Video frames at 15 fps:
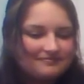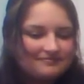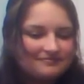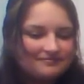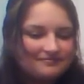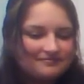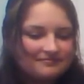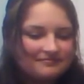
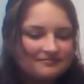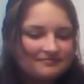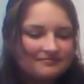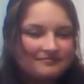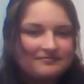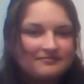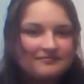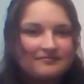
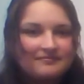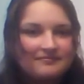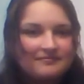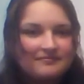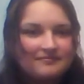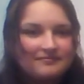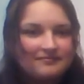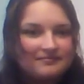
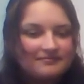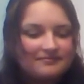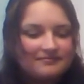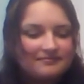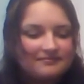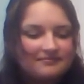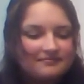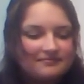
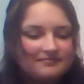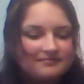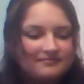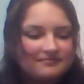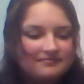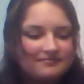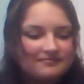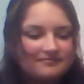
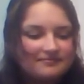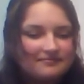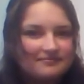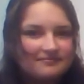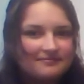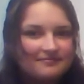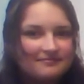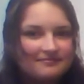
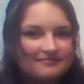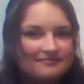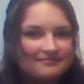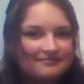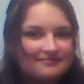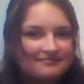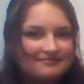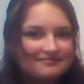
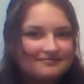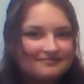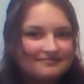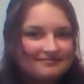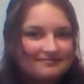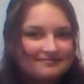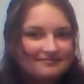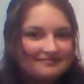No words are spoken by the person on screen.